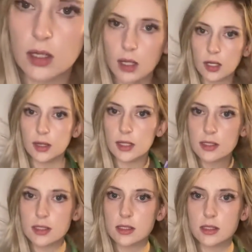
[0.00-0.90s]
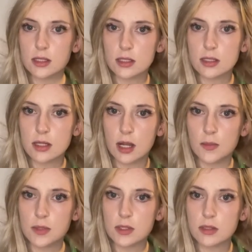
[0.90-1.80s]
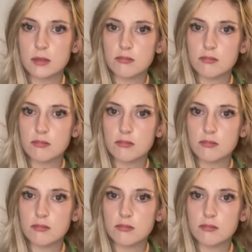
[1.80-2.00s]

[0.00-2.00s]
and this just helps